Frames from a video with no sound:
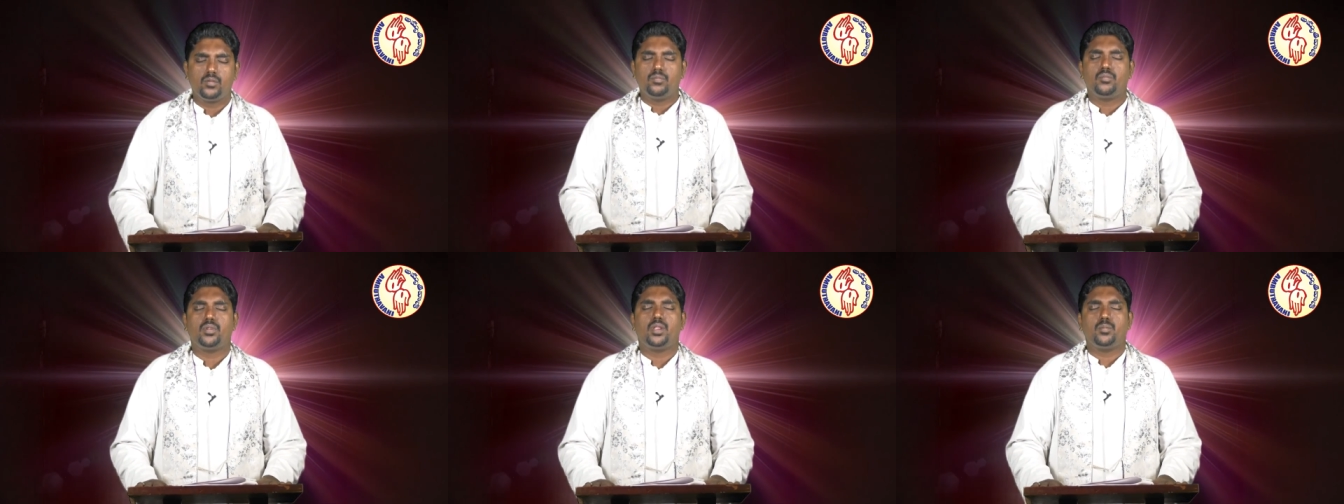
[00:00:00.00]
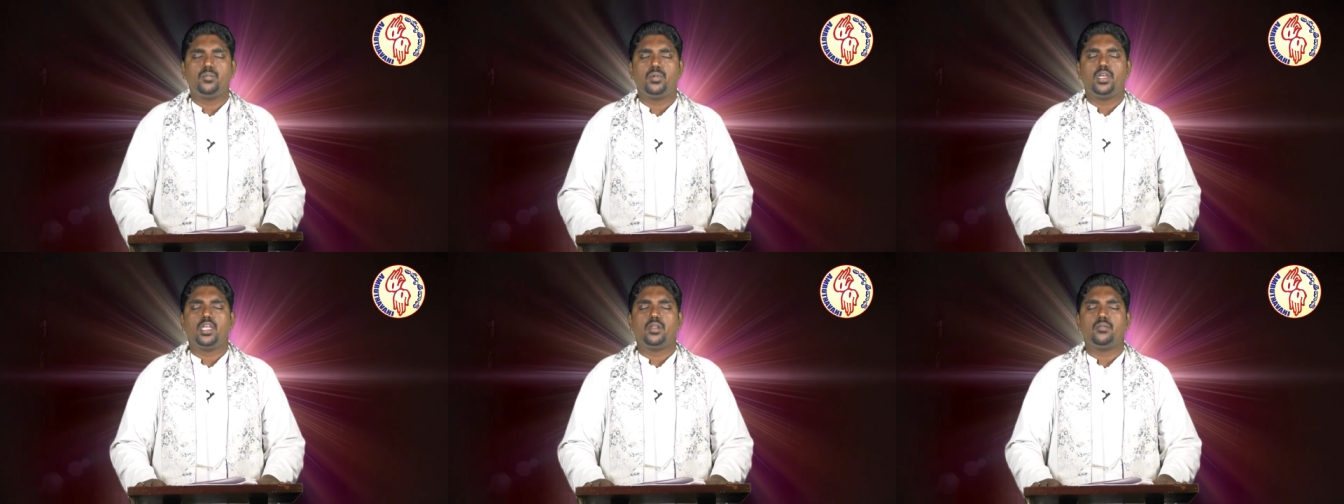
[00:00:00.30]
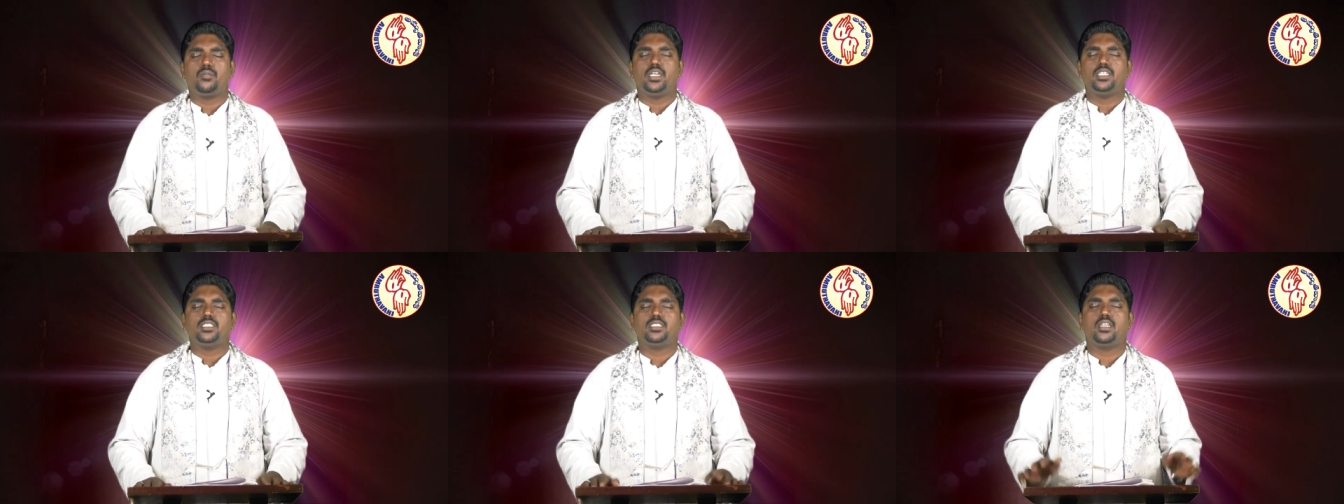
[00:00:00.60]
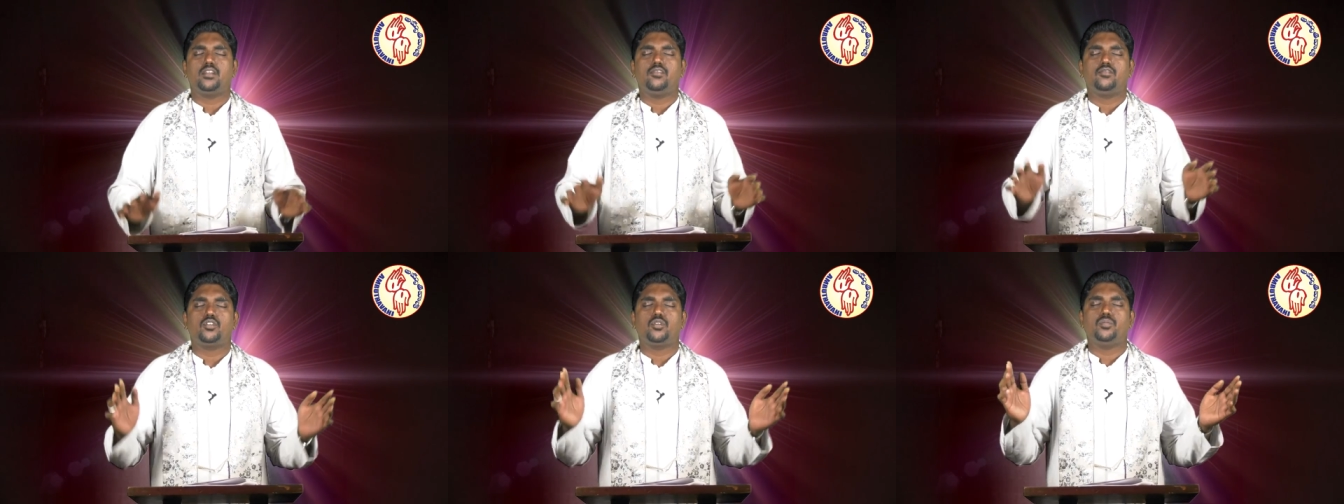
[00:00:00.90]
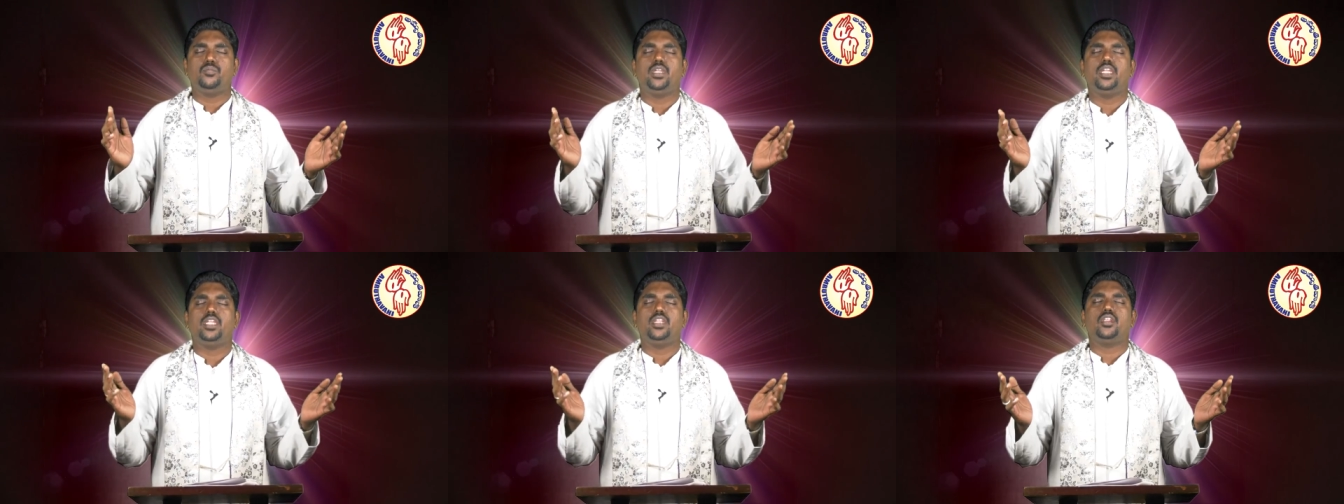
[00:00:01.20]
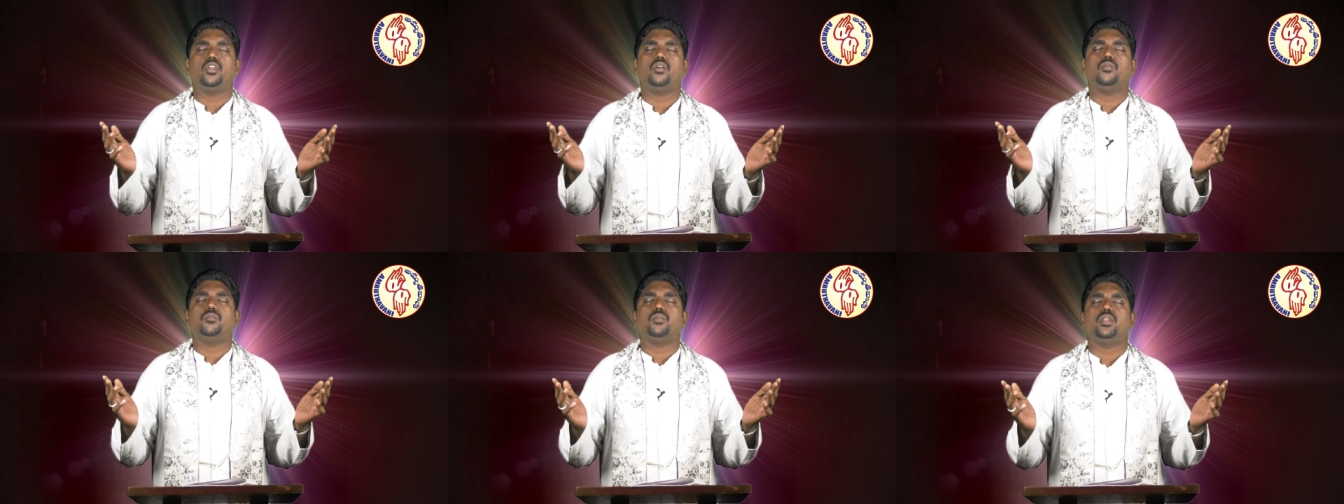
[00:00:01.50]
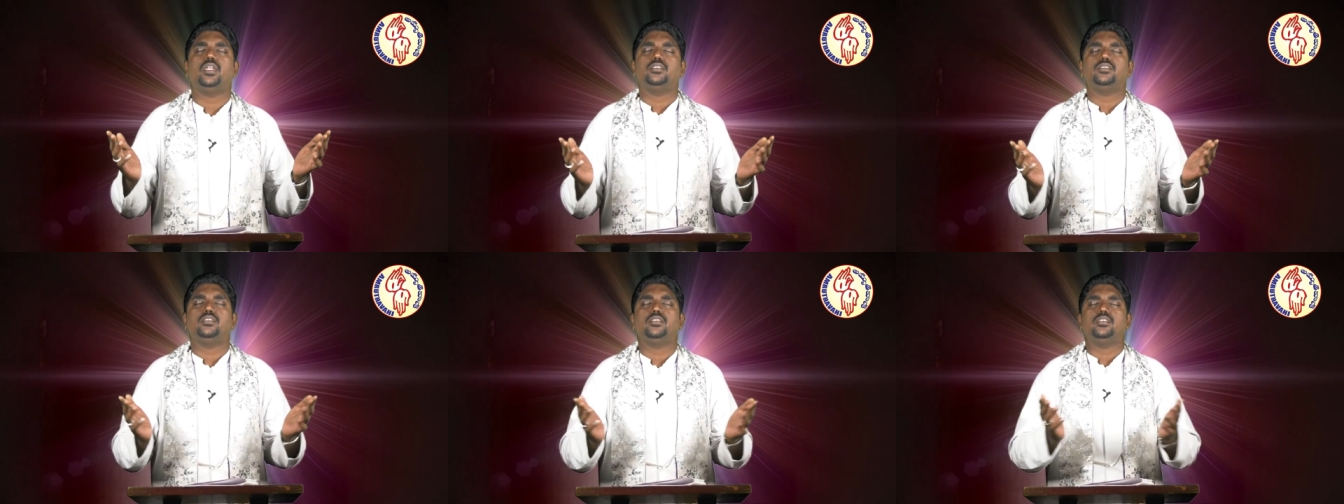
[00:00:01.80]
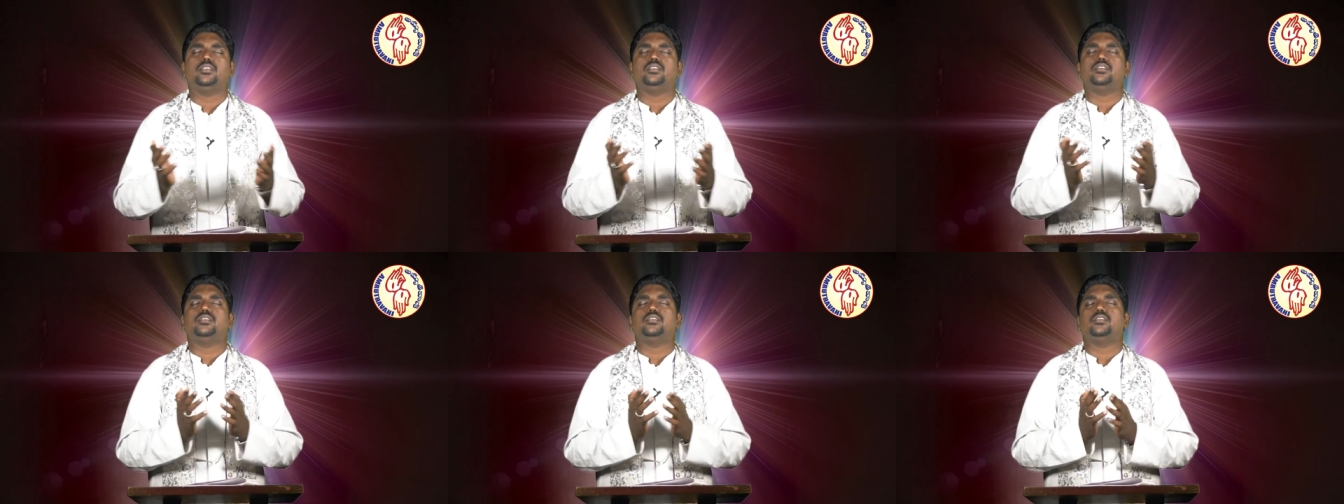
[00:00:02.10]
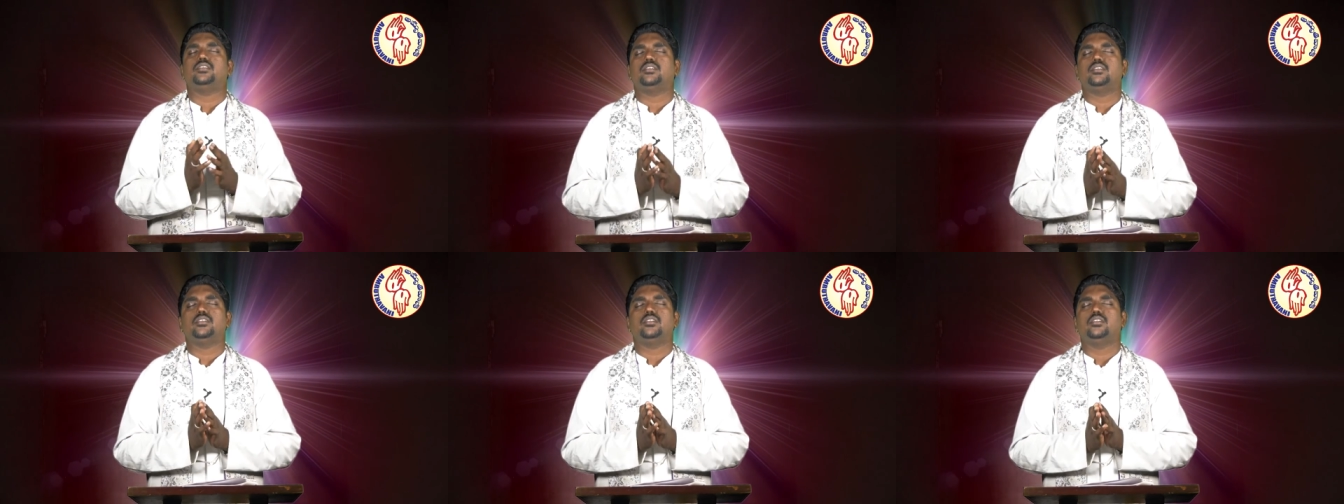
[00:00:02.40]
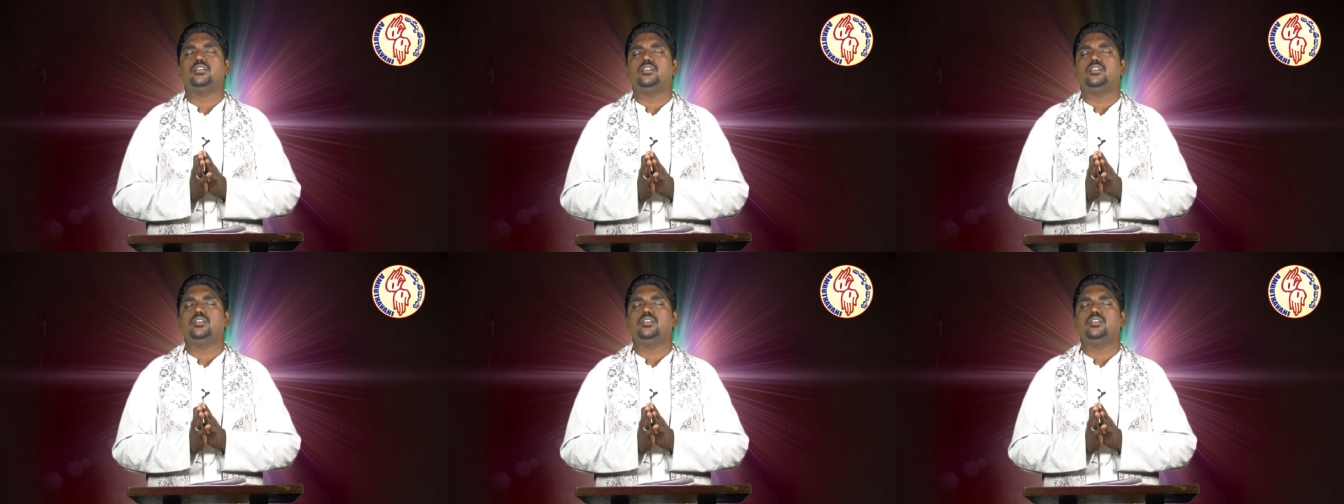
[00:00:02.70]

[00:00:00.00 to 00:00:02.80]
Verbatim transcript: prepare myself to be in your presence.